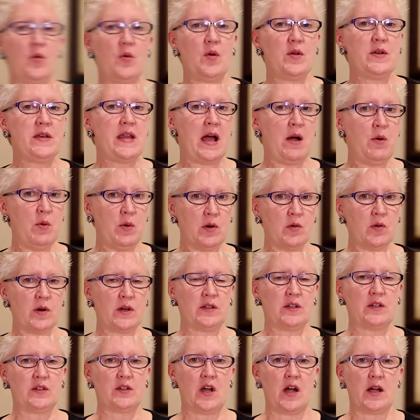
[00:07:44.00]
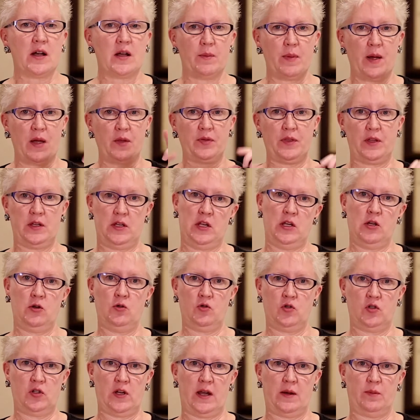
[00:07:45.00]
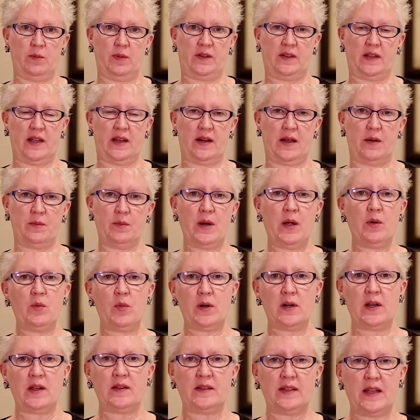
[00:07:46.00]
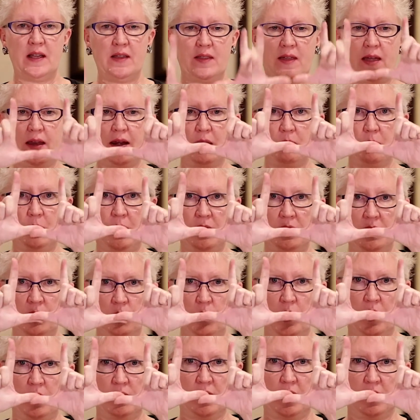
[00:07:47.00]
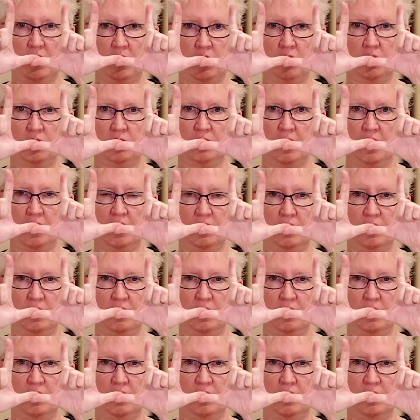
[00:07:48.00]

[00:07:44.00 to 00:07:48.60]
Now we're going to talk about the U-shape setup. Now when I say that, I mean the one that looks like